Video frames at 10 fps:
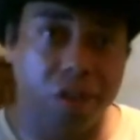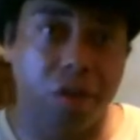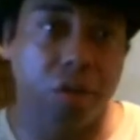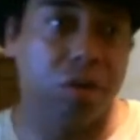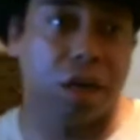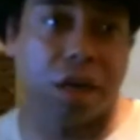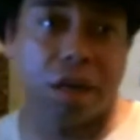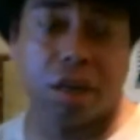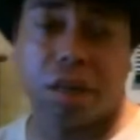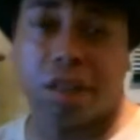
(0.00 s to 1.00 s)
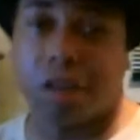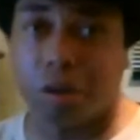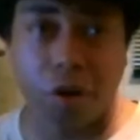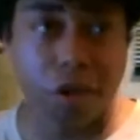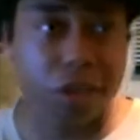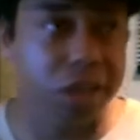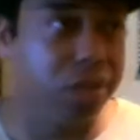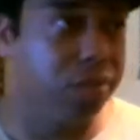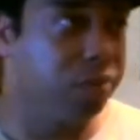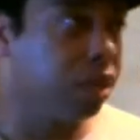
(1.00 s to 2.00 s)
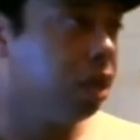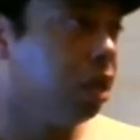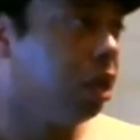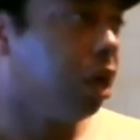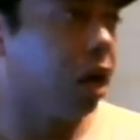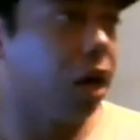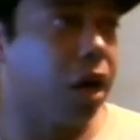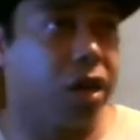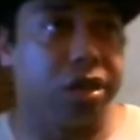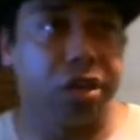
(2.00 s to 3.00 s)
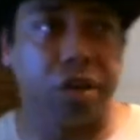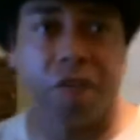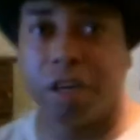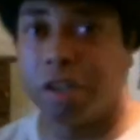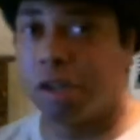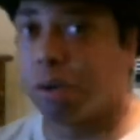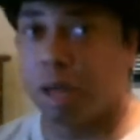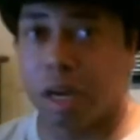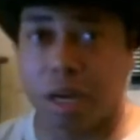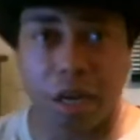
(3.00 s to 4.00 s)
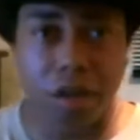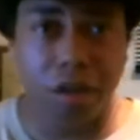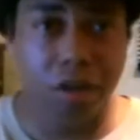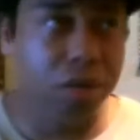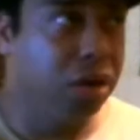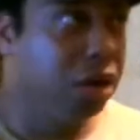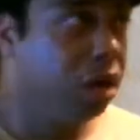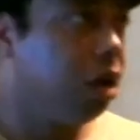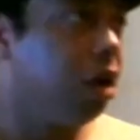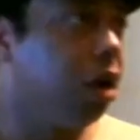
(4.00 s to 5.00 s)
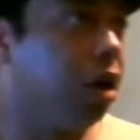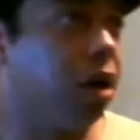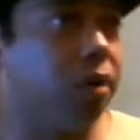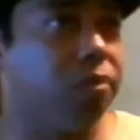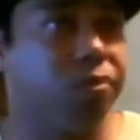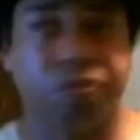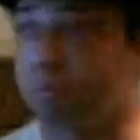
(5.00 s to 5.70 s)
So you like a lot of aggression a lot of visual like I do, um,